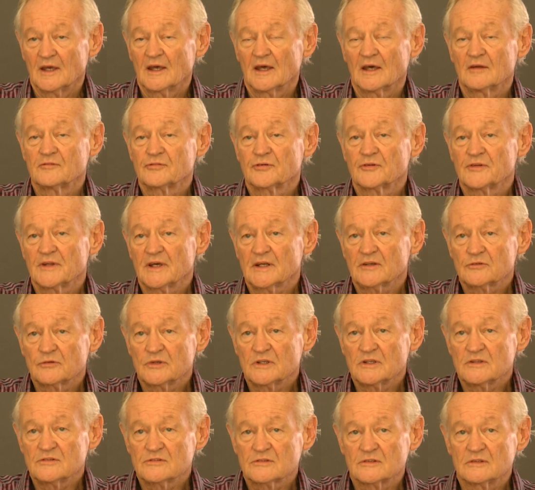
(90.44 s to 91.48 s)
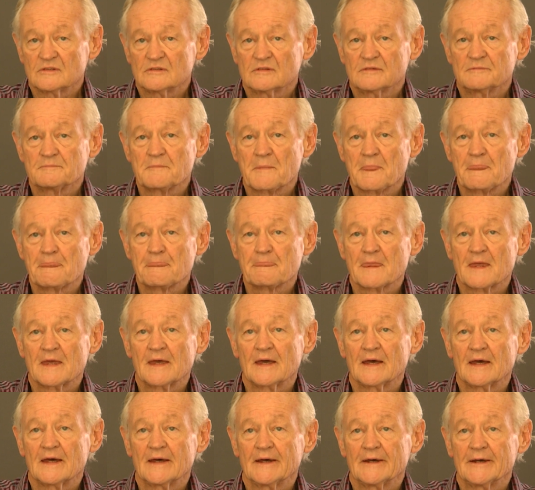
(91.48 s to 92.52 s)
And for that reason,
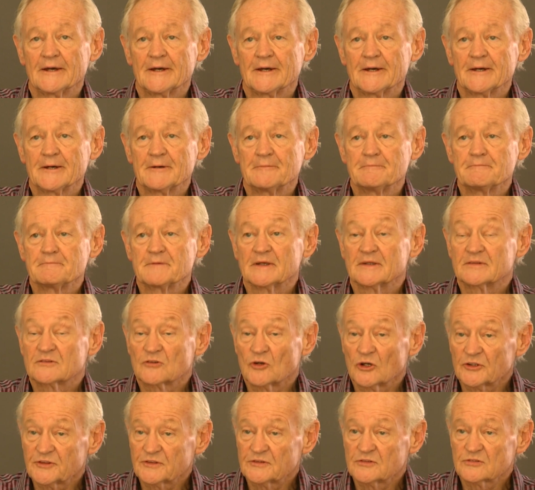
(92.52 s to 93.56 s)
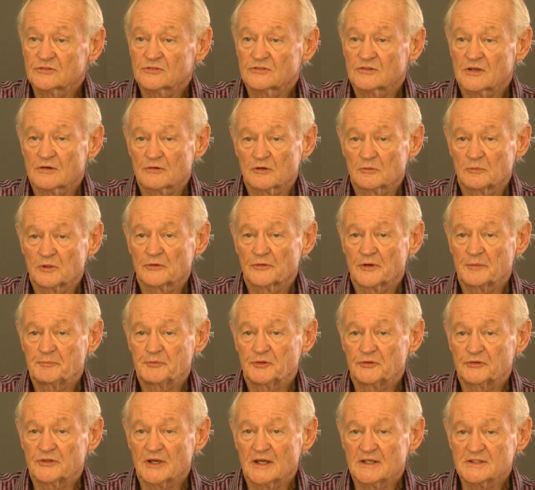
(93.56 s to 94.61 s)
it got this terrible
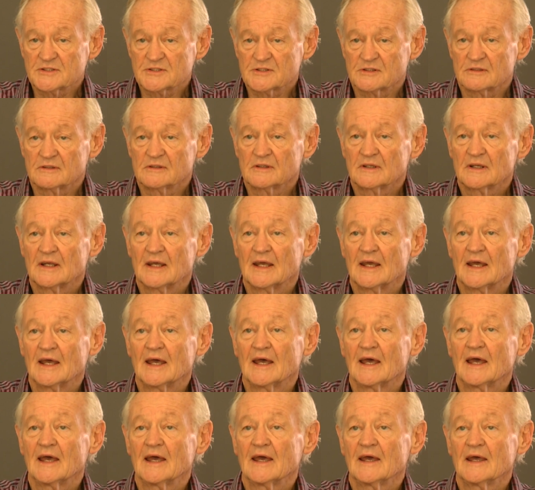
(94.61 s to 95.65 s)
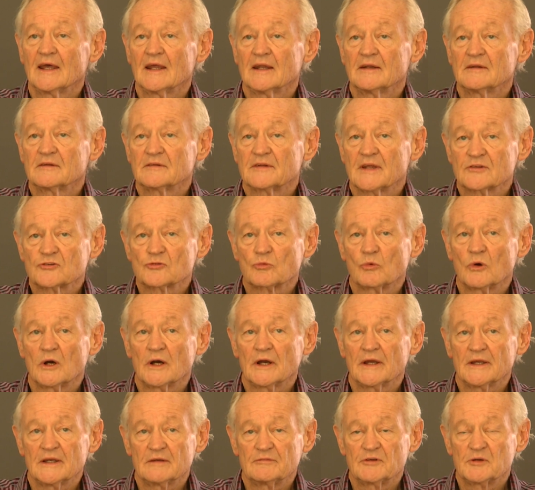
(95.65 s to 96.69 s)
reputation, and that's
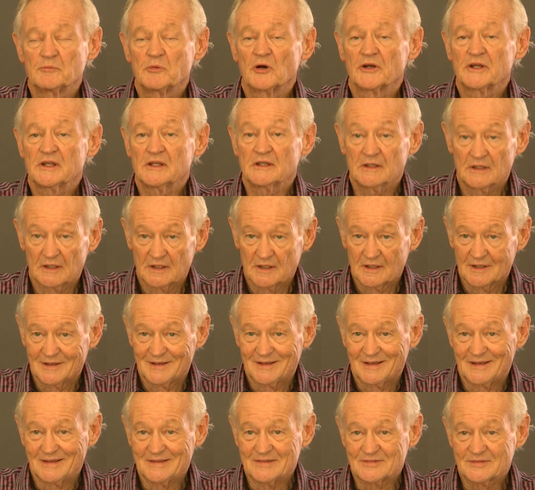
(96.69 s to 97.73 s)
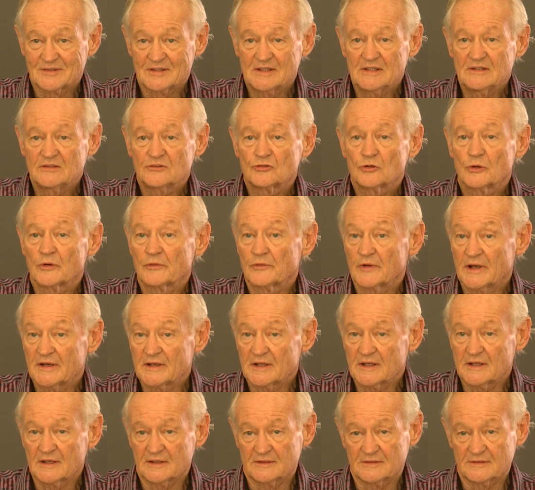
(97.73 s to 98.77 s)
why everybody is keen to
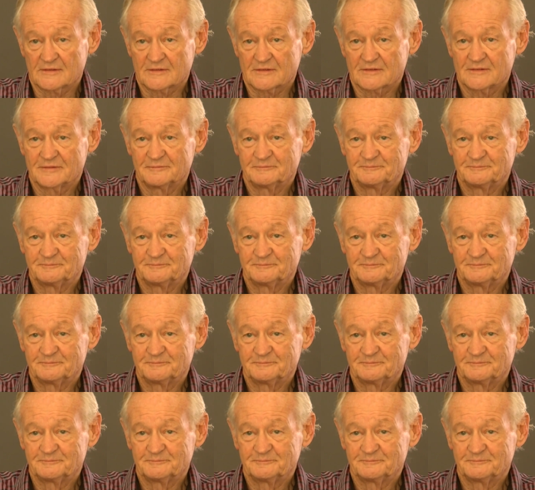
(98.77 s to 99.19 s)
eradicate it.